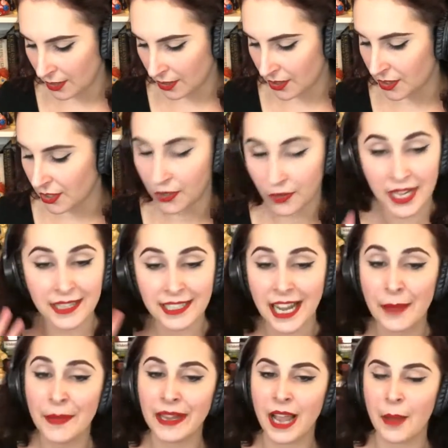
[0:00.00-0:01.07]
So it's
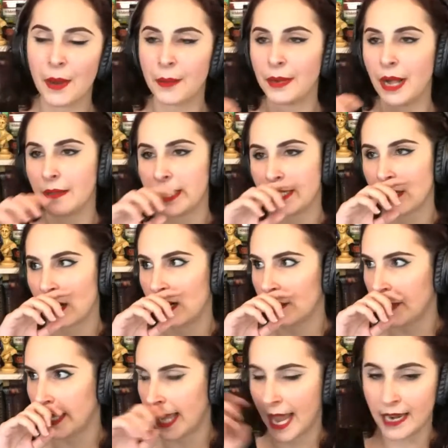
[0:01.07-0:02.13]
coming out. I'll probably start it by
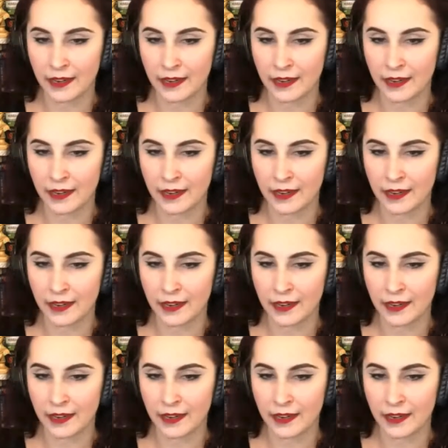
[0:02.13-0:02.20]
the end